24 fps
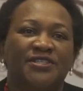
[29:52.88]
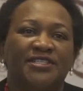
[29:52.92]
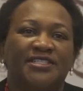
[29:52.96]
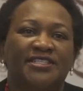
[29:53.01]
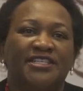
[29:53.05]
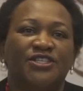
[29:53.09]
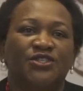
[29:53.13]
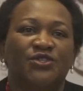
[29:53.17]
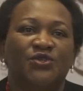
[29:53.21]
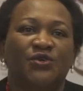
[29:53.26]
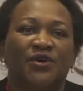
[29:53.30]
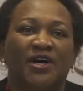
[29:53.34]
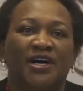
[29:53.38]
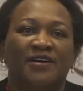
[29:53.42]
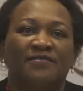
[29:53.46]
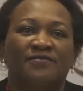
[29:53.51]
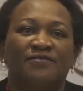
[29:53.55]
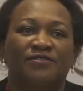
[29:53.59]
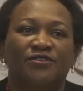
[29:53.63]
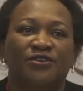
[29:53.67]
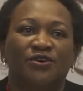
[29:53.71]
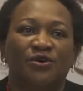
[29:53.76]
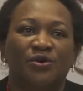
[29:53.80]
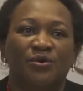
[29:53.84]
tend to have
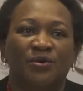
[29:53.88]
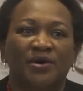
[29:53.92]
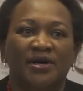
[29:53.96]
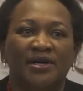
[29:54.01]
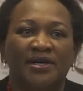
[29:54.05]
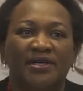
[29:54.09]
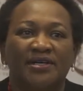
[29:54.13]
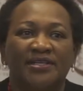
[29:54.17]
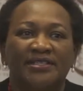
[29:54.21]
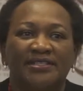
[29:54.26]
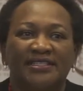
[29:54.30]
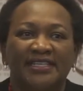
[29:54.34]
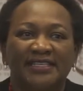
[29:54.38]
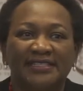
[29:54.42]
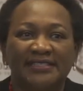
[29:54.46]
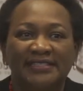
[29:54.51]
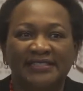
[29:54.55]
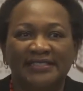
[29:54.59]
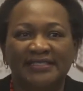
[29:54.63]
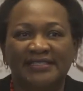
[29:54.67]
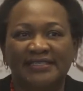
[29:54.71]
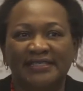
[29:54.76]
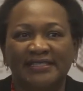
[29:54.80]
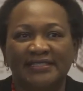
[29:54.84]
lower
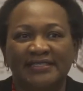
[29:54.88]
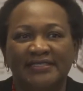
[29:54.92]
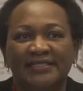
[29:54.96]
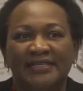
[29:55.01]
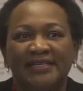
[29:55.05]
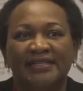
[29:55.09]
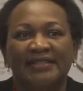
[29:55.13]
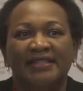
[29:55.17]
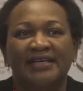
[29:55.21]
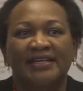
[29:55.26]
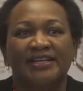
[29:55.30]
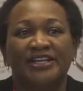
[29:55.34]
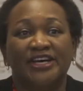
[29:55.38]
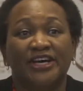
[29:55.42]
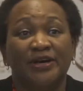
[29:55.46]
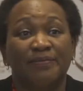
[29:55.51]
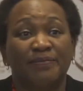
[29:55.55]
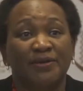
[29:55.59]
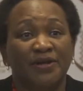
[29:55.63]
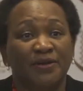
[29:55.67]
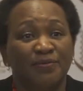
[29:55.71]
densities than urban